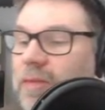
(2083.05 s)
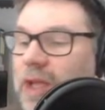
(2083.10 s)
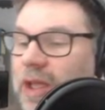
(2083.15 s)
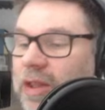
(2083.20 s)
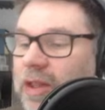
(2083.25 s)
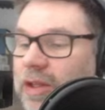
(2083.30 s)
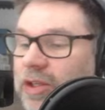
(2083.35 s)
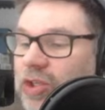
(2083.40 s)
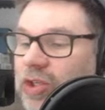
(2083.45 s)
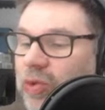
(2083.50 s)

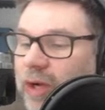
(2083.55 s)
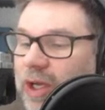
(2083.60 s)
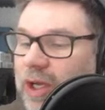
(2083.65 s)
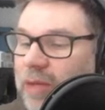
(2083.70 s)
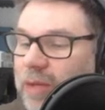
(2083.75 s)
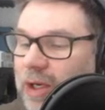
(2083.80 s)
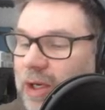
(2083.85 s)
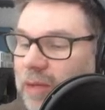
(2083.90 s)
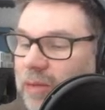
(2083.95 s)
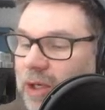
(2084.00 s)
the 20
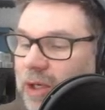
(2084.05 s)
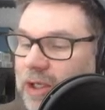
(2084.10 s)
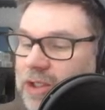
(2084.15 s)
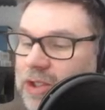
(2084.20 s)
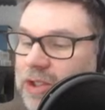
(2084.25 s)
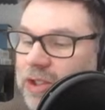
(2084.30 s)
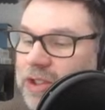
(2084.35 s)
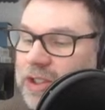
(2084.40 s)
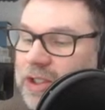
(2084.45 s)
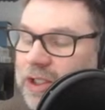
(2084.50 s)
minute
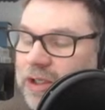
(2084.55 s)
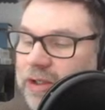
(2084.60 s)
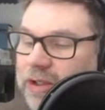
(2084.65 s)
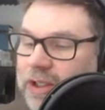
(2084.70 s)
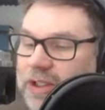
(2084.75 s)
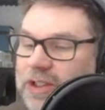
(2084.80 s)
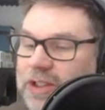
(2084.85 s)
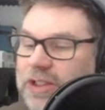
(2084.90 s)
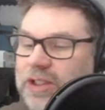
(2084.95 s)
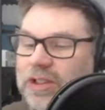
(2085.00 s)
monster
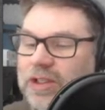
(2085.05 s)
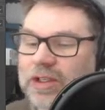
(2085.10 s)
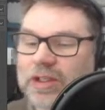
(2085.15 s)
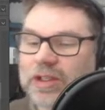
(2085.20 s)
series